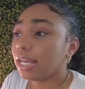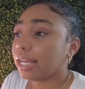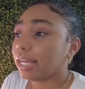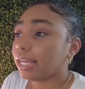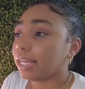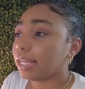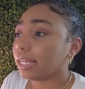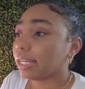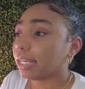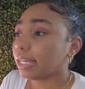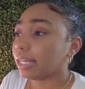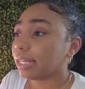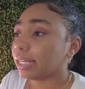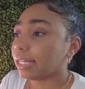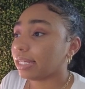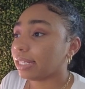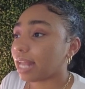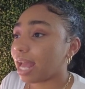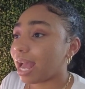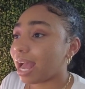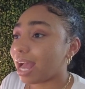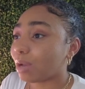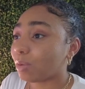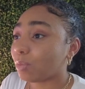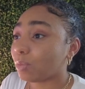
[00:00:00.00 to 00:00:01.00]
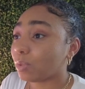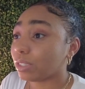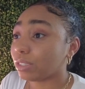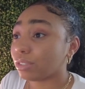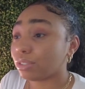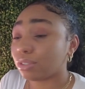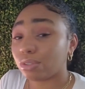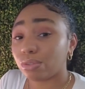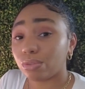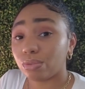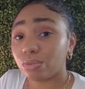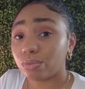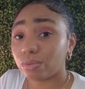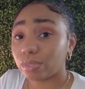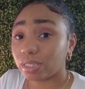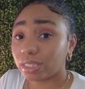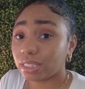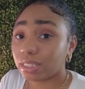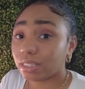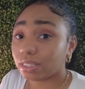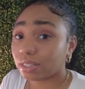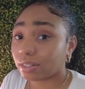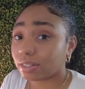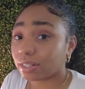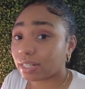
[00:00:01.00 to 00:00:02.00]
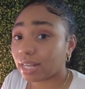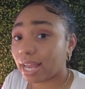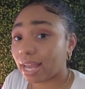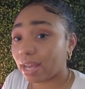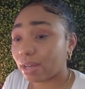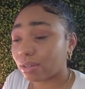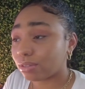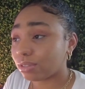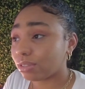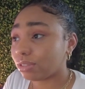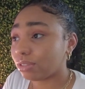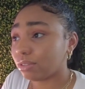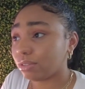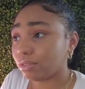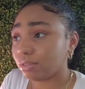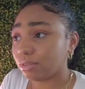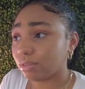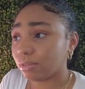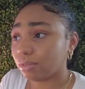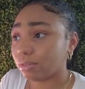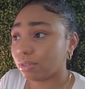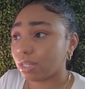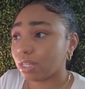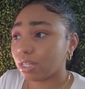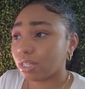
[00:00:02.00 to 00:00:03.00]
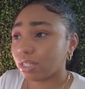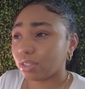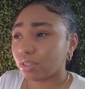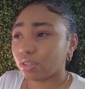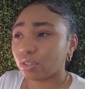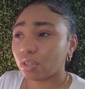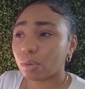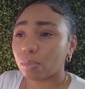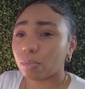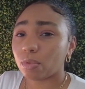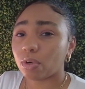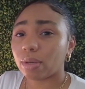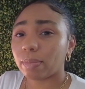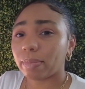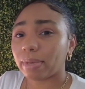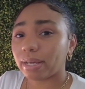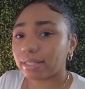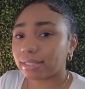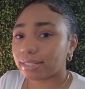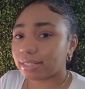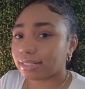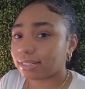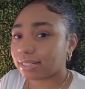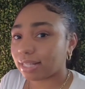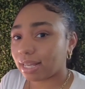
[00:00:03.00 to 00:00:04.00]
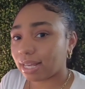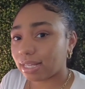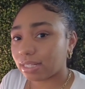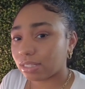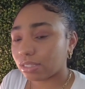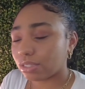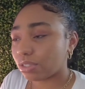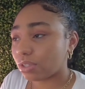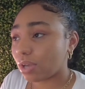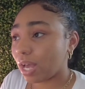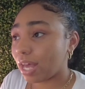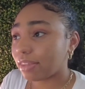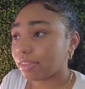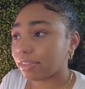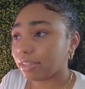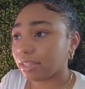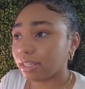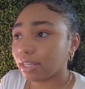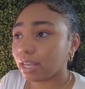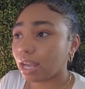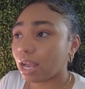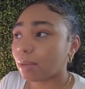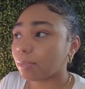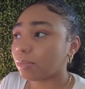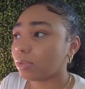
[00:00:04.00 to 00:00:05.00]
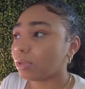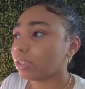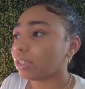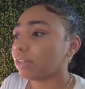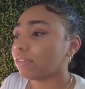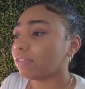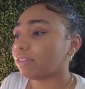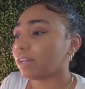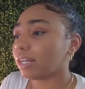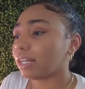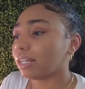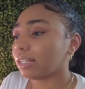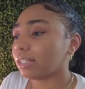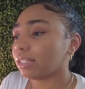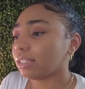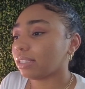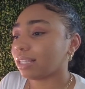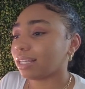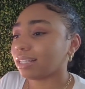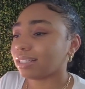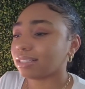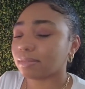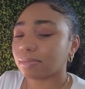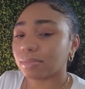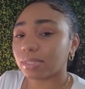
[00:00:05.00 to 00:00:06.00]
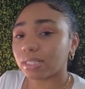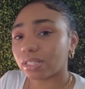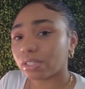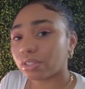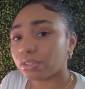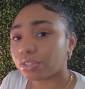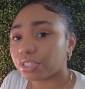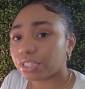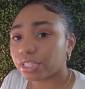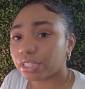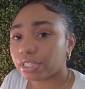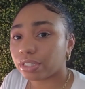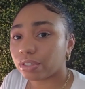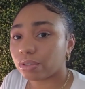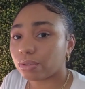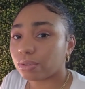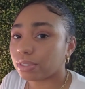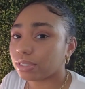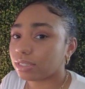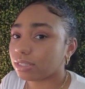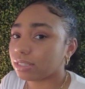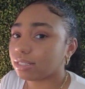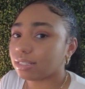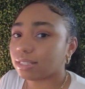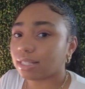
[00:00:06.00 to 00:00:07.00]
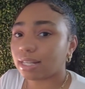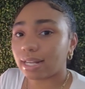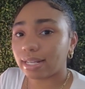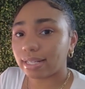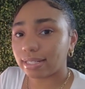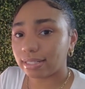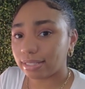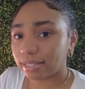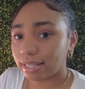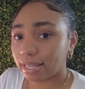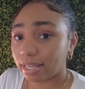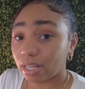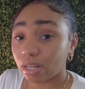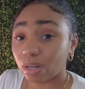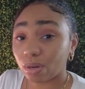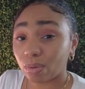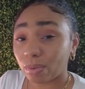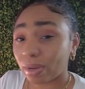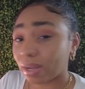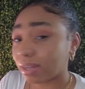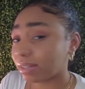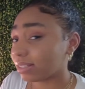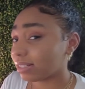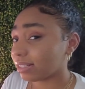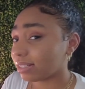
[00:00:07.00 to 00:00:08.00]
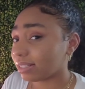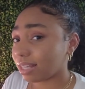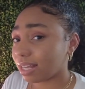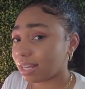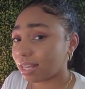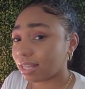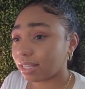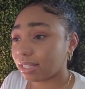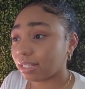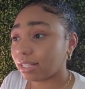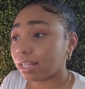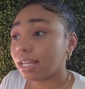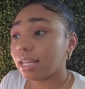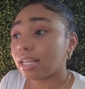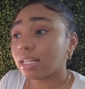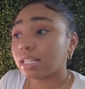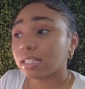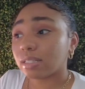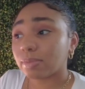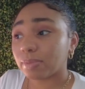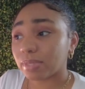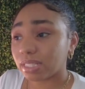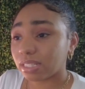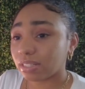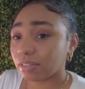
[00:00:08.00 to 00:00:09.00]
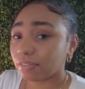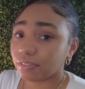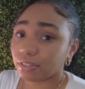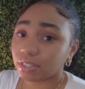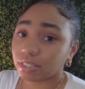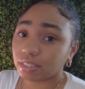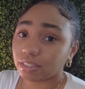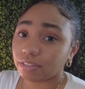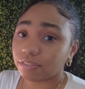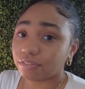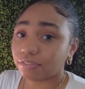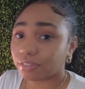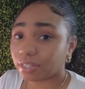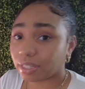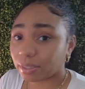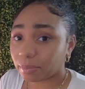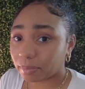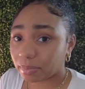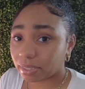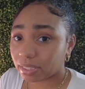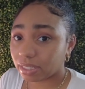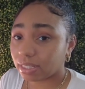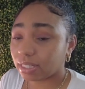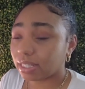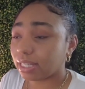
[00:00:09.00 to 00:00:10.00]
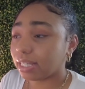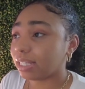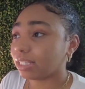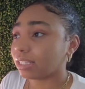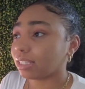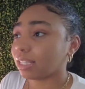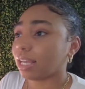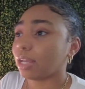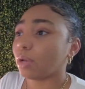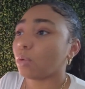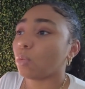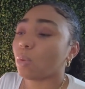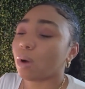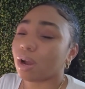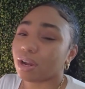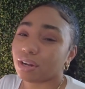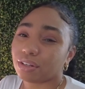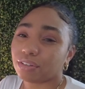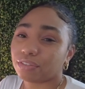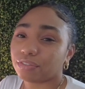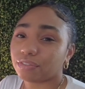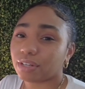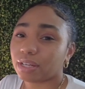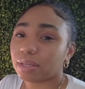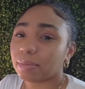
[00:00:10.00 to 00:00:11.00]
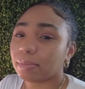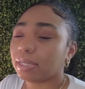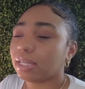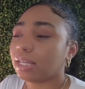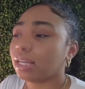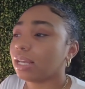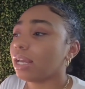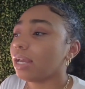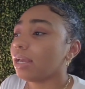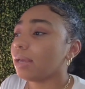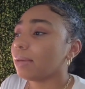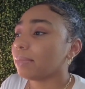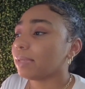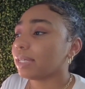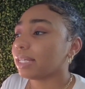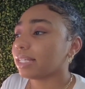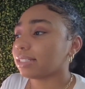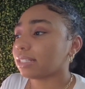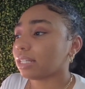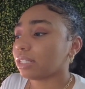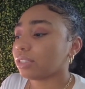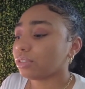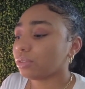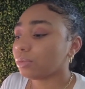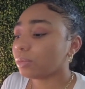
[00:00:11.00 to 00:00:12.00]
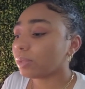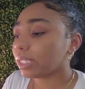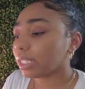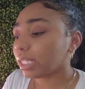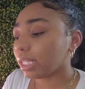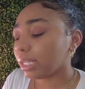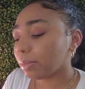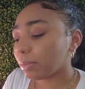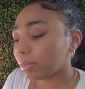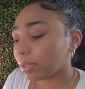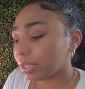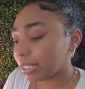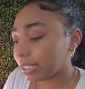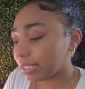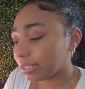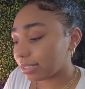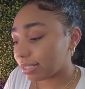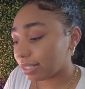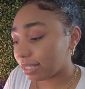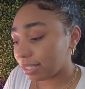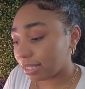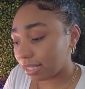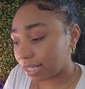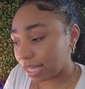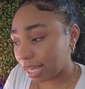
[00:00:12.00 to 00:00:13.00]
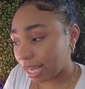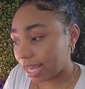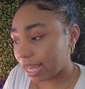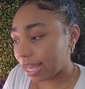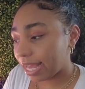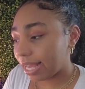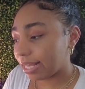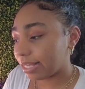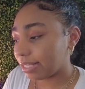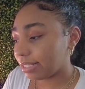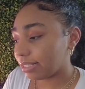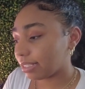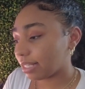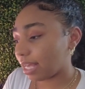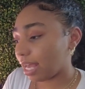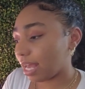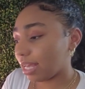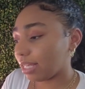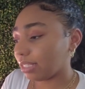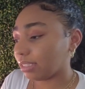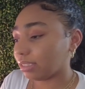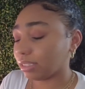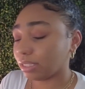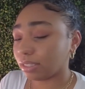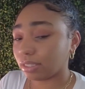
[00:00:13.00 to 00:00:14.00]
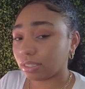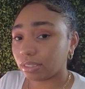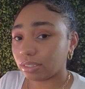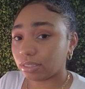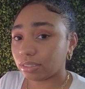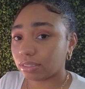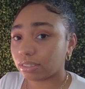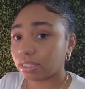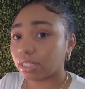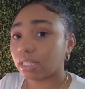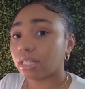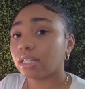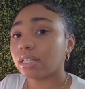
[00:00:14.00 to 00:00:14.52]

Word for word: and I want to really learn how to do, you know, more about design. So I think I'm going to find like some Skillshare courses that I can take around design, specifically Figma and like wireframing, because I do want to get more into that as I learn